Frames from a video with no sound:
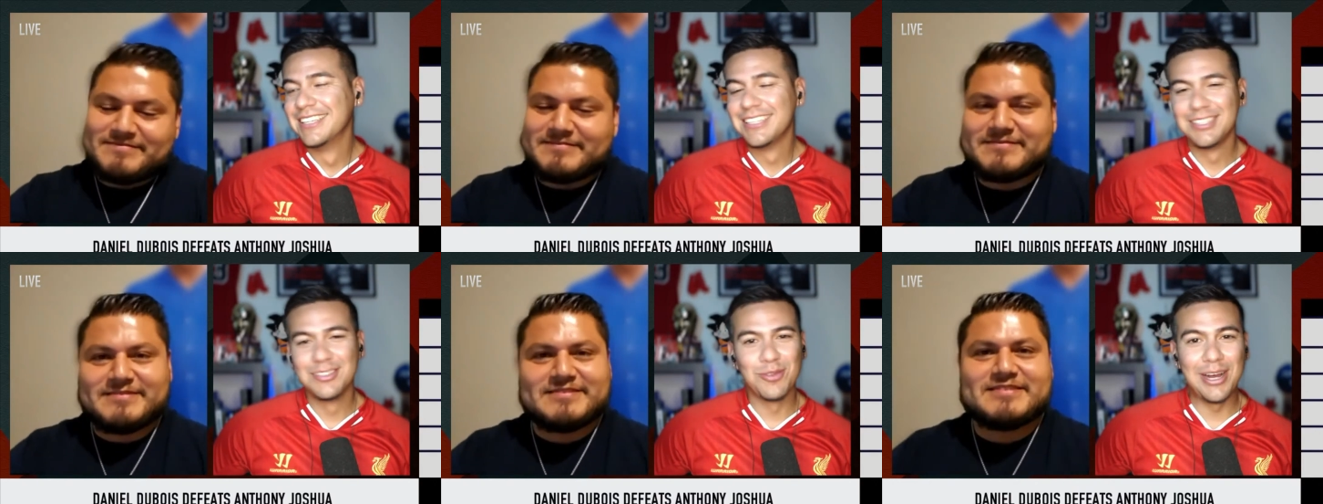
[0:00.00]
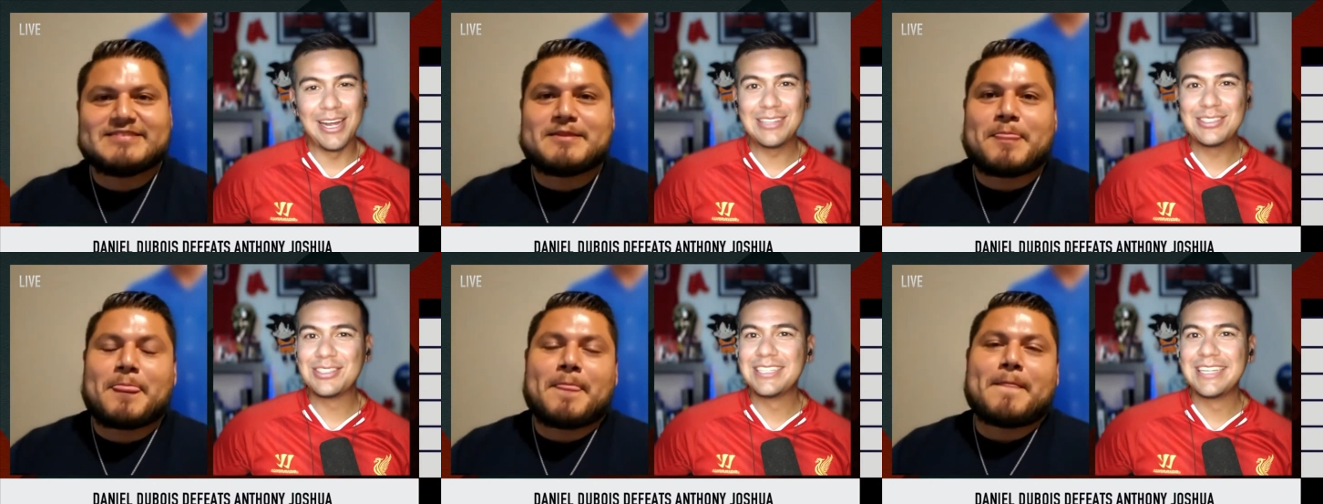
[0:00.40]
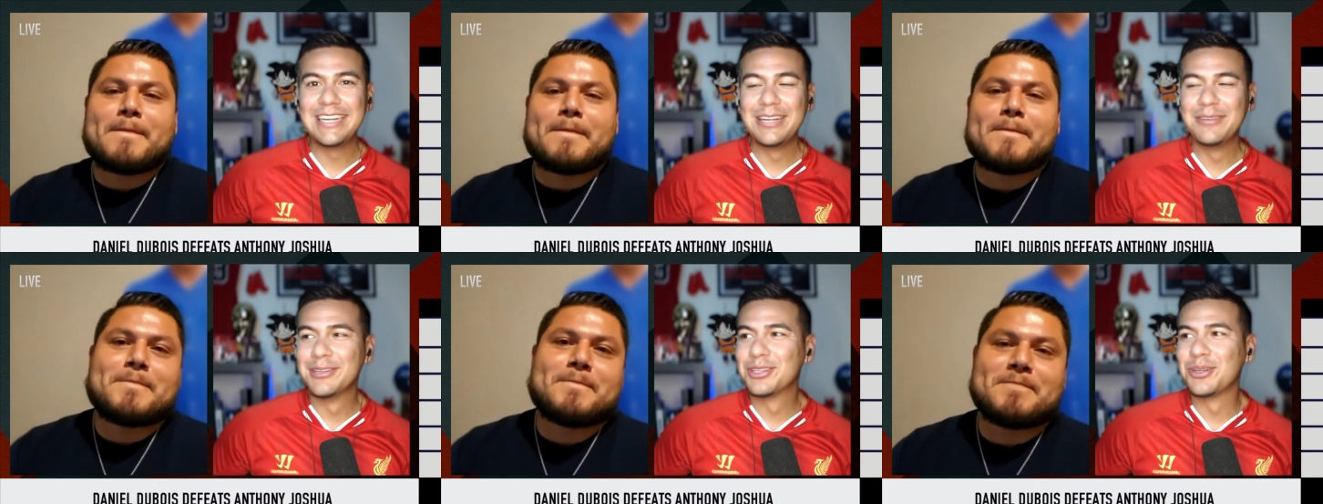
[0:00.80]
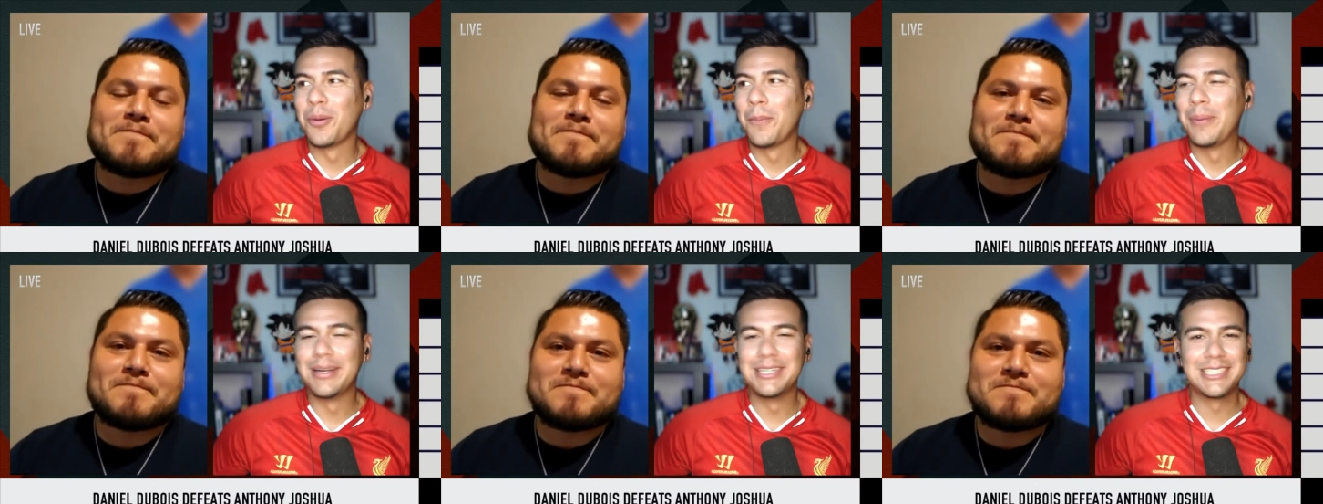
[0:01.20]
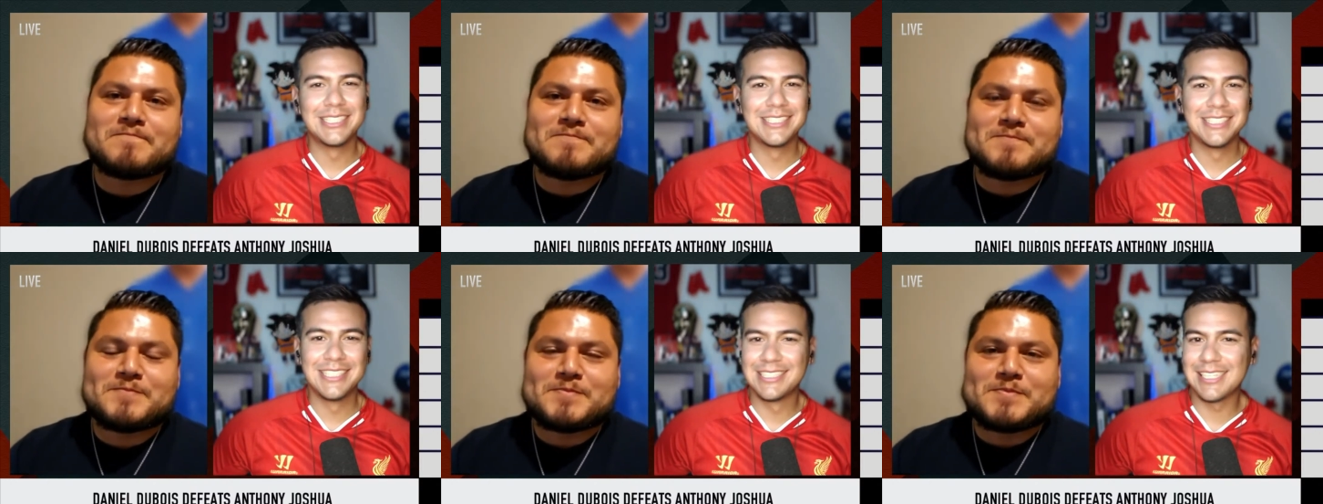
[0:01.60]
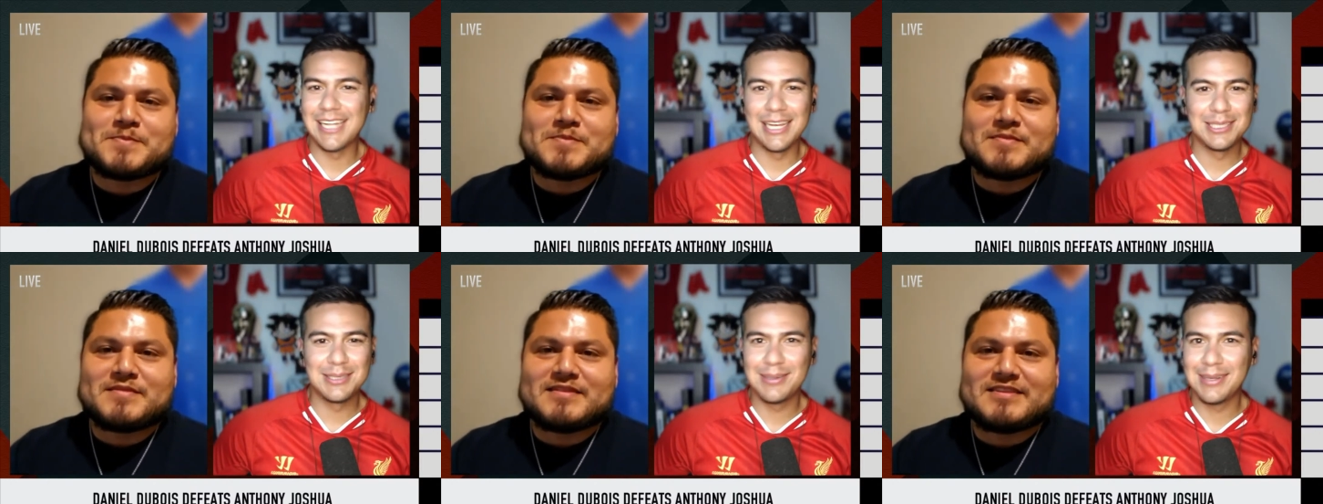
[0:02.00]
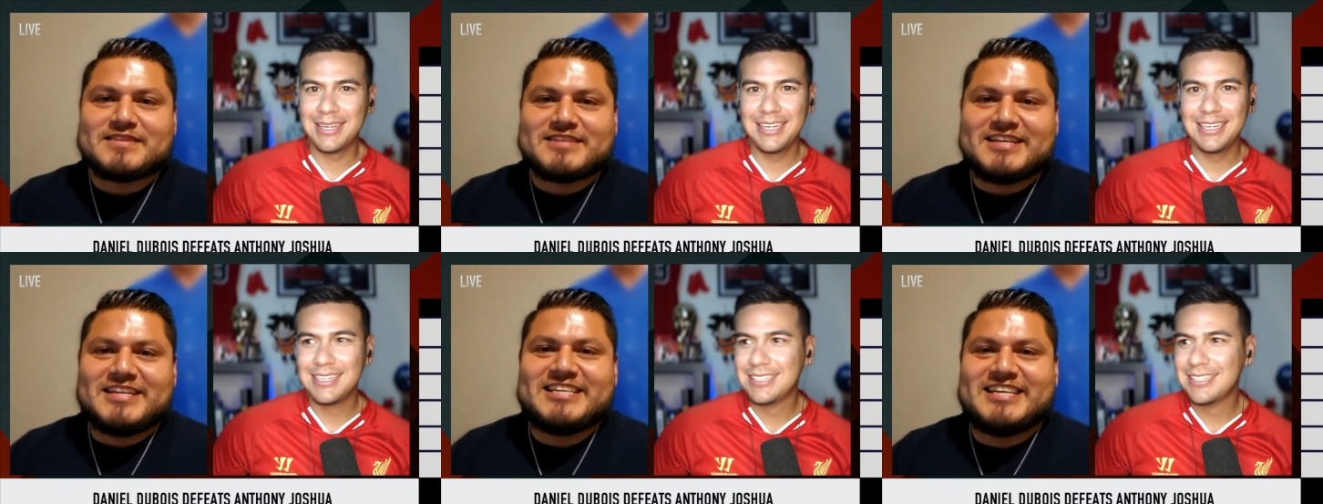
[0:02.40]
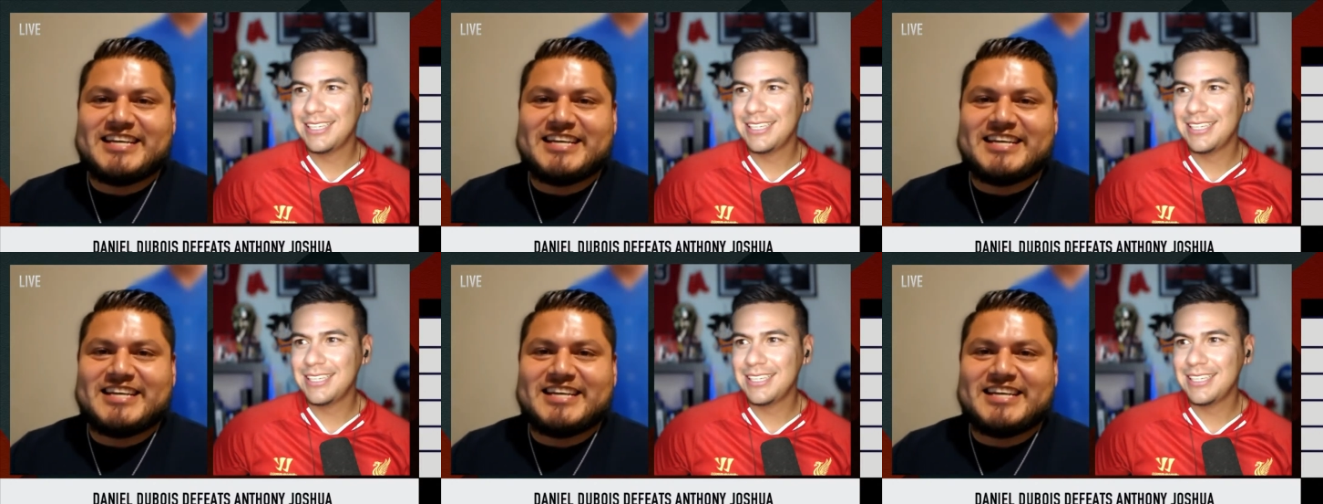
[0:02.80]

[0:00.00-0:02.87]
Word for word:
Speaker 1: Wilder didn't even throw punches in his last fight.